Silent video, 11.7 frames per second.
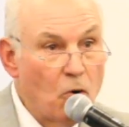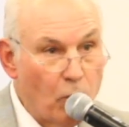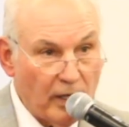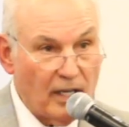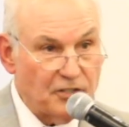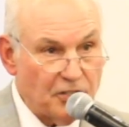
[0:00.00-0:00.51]

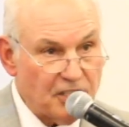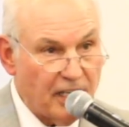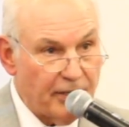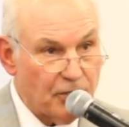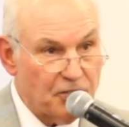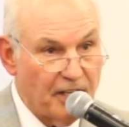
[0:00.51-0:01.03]
What
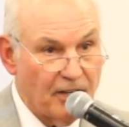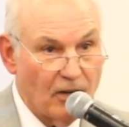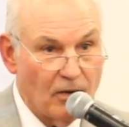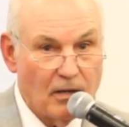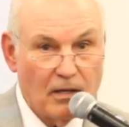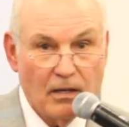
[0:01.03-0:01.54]
legislators do you
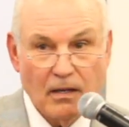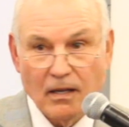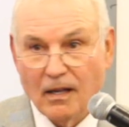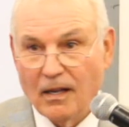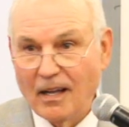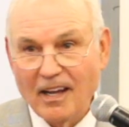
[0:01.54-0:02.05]
know?
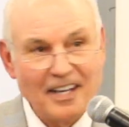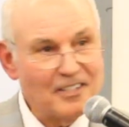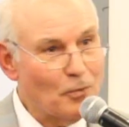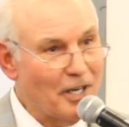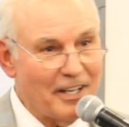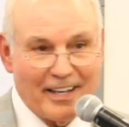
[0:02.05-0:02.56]
I
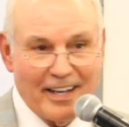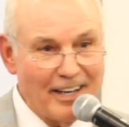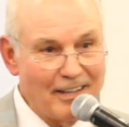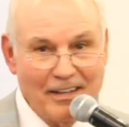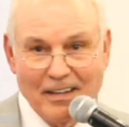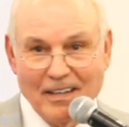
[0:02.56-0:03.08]
said, what are you
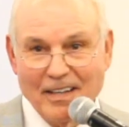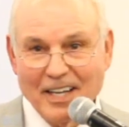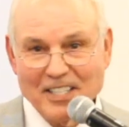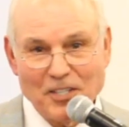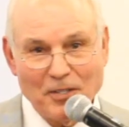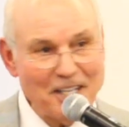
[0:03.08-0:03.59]
kidding?
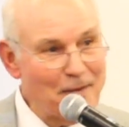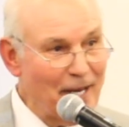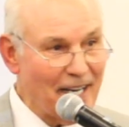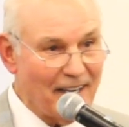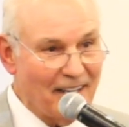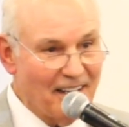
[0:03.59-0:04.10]
I said, come
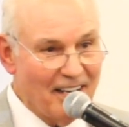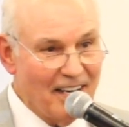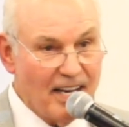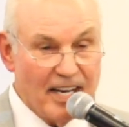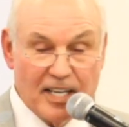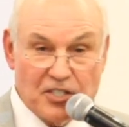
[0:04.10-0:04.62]
on.
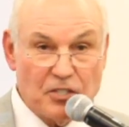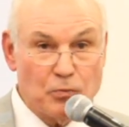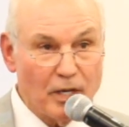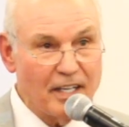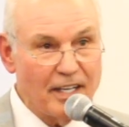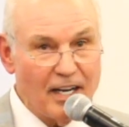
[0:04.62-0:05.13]
He says,
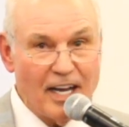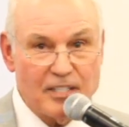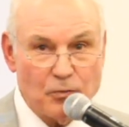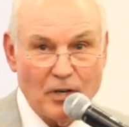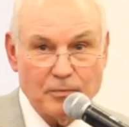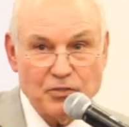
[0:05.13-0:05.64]
I
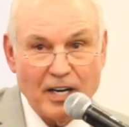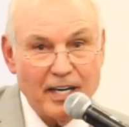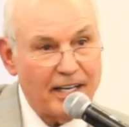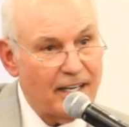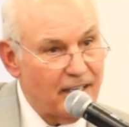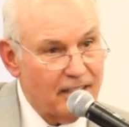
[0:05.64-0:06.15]
said, well, I'm trying
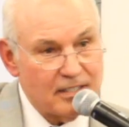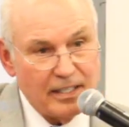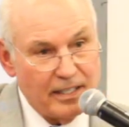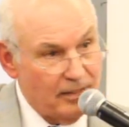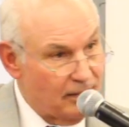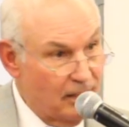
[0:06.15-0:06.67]
to get in to
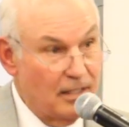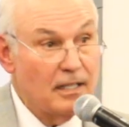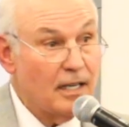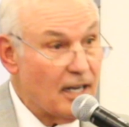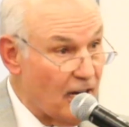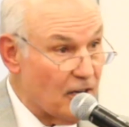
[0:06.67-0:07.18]
see
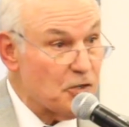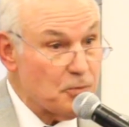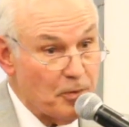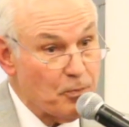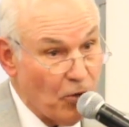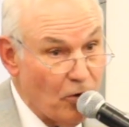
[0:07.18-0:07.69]

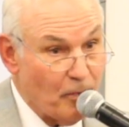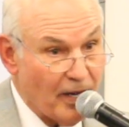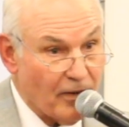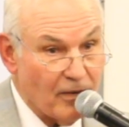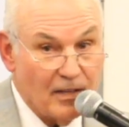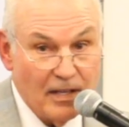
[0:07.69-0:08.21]
Congressman
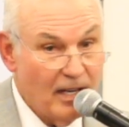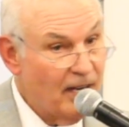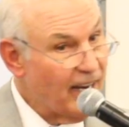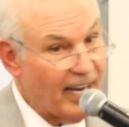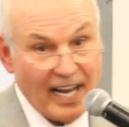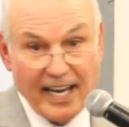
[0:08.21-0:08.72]
Perlmutter,
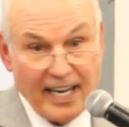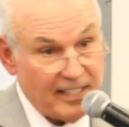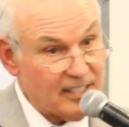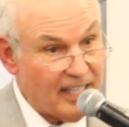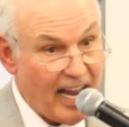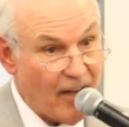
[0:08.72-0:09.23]
and I got
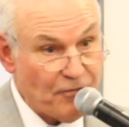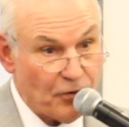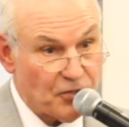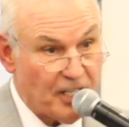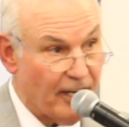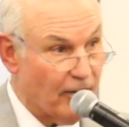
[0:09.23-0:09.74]
his
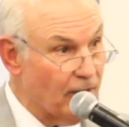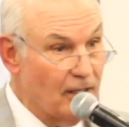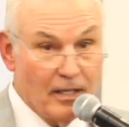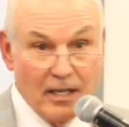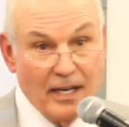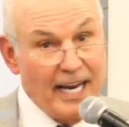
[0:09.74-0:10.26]
staffers
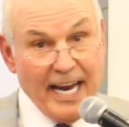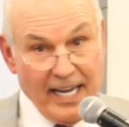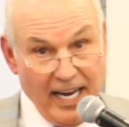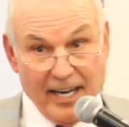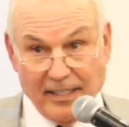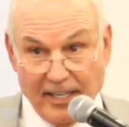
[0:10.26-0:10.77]
here,
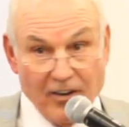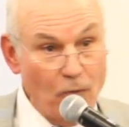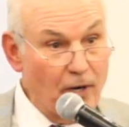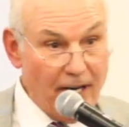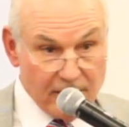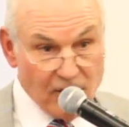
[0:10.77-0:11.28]
and you know,
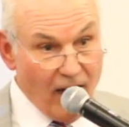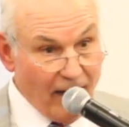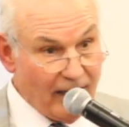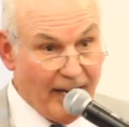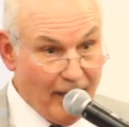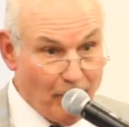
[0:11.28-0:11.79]
we're not
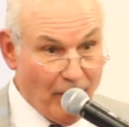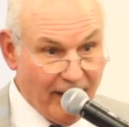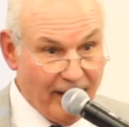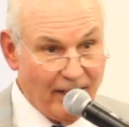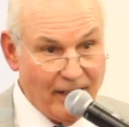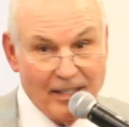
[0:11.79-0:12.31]
talking to
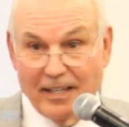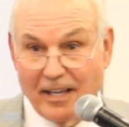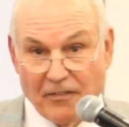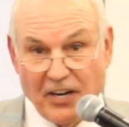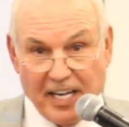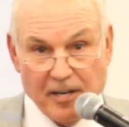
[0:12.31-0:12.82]
anybody
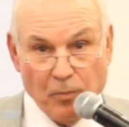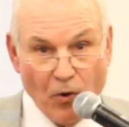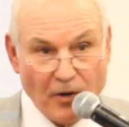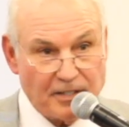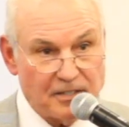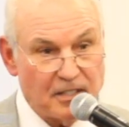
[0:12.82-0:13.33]
of any
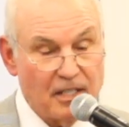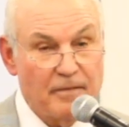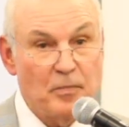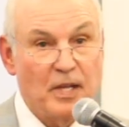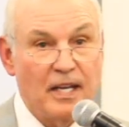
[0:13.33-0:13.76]
importance.